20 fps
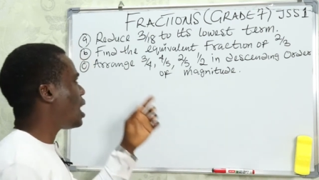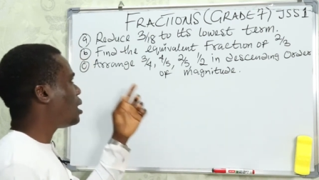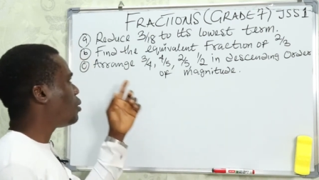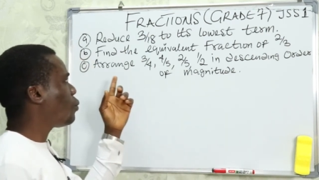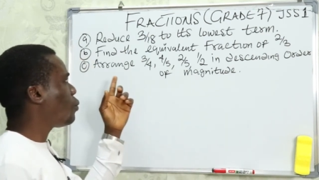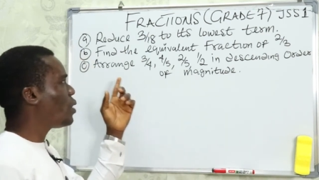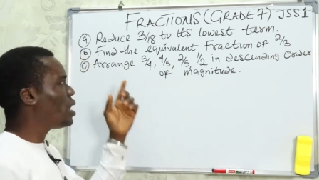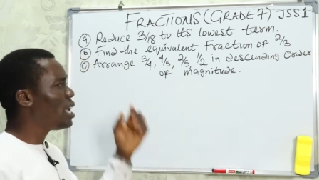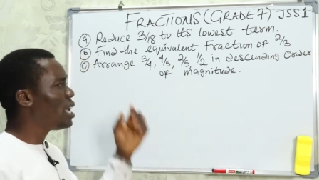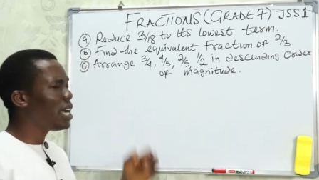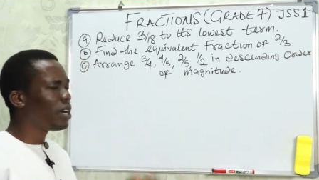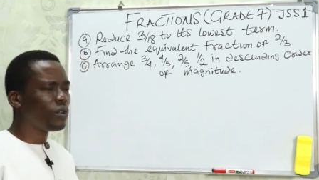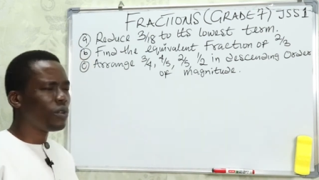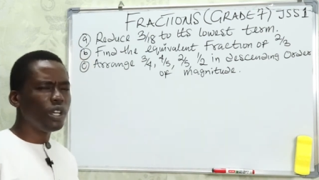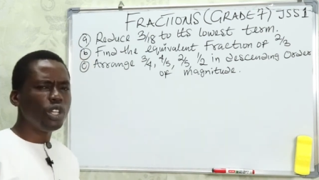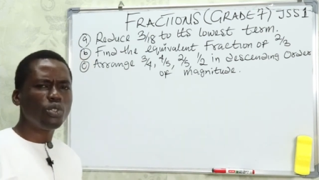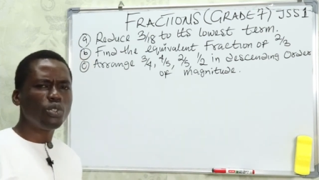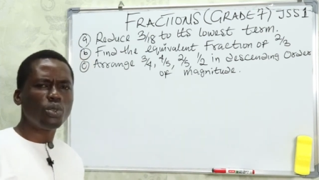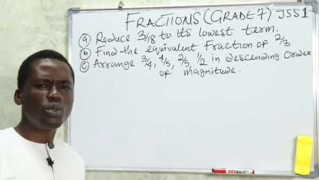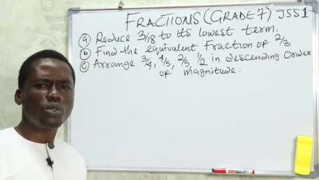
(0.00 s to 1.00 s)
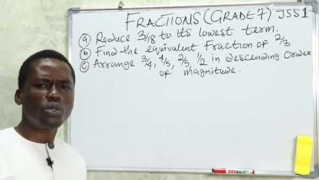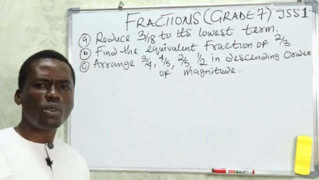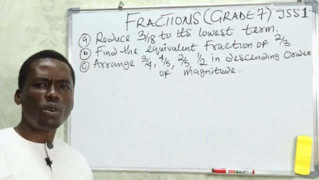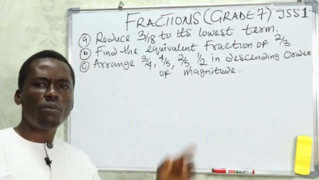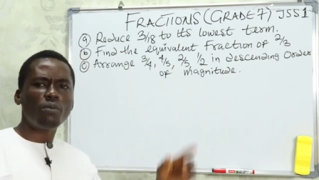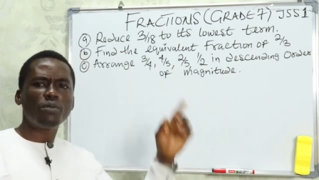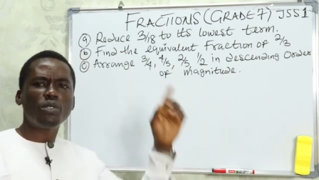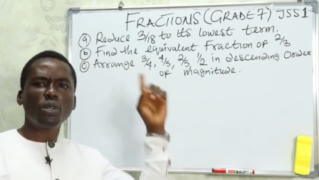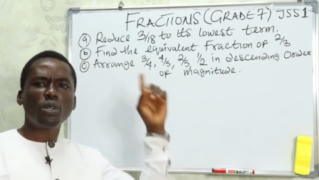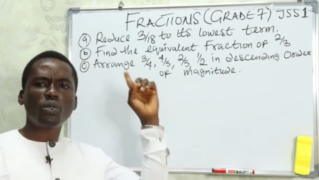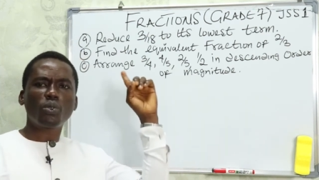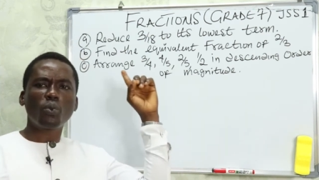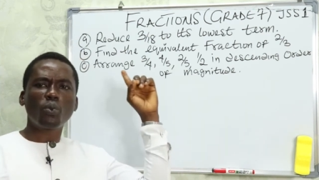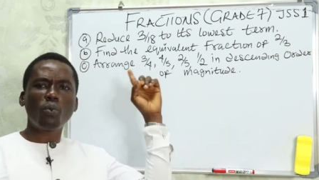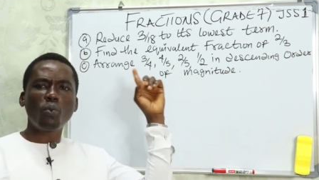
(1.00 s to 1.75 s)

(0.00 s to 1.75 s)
and we are going to solve just